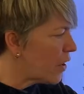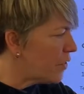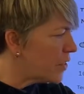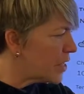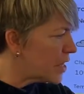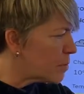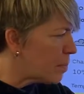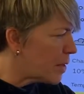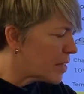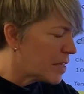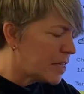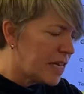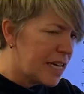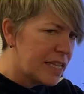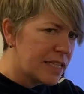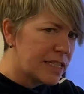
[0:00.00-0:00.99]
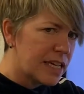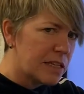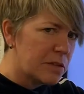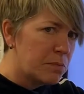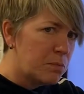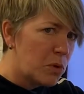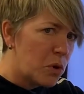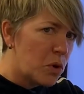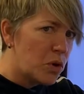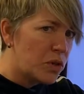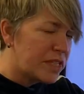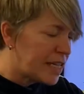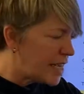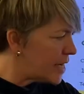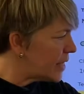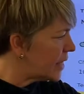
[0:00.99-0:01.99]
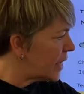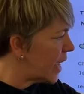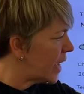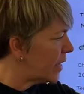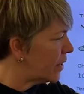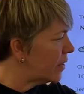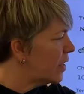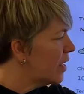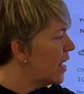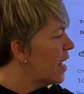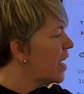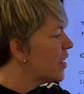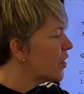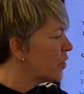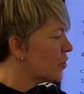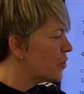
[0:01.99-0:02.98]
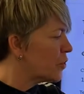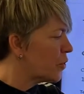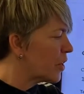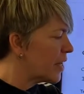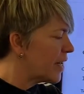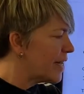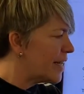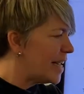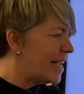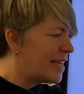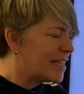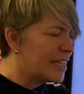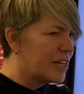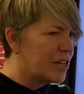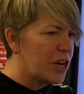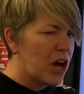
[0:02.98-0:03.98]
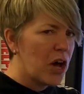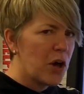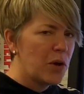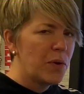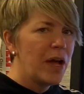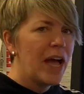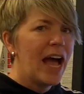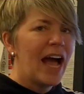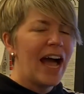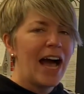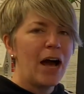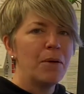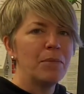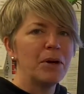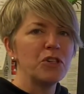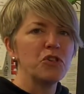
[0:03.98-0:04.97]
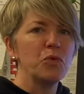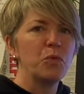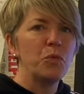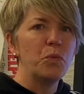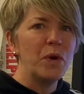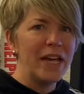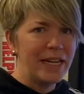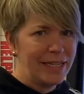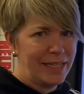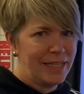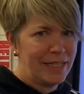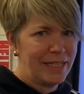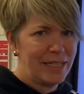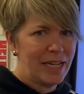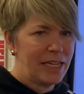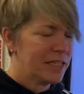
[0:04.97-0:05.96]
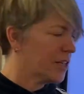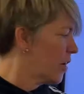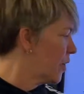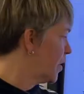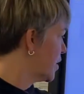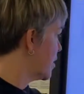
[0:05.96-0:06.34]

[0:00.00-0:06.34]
on this button here that says more detail, because you're going to need to know how much wind there's going